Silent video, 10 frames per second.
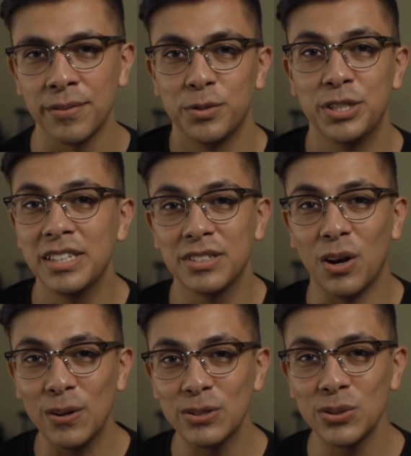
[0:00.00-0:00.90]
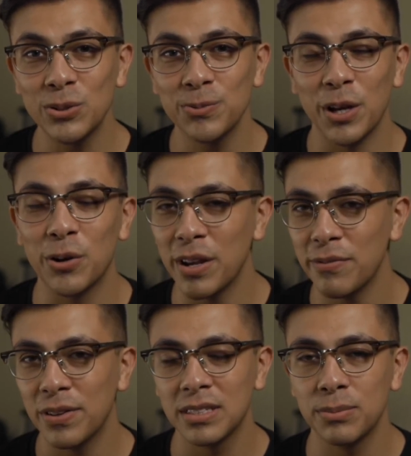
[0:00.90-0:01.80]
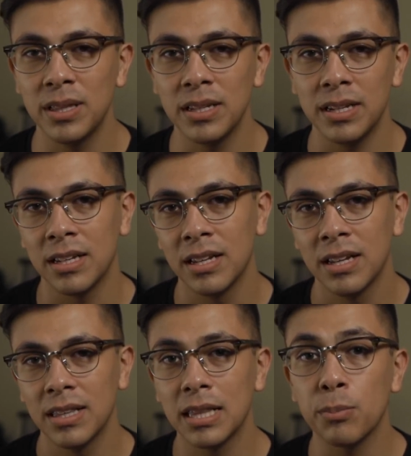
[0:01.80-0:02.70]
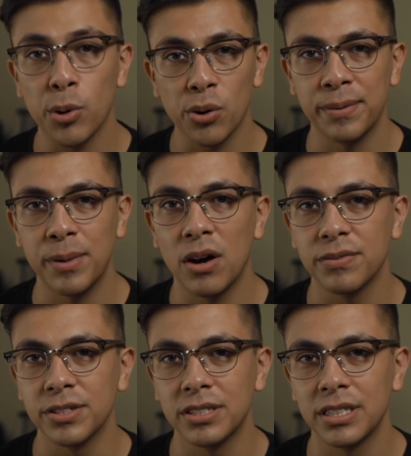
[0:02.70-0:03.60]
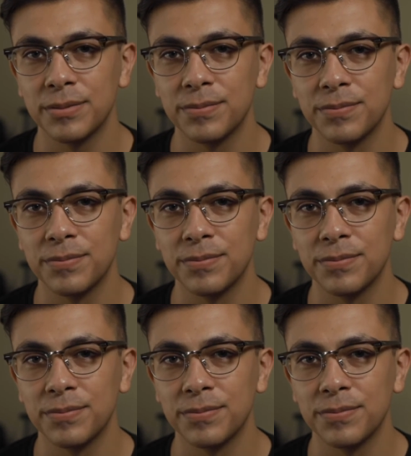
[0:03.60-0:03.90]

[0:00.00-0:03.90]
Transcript: which is also a great flexibility that the program offers.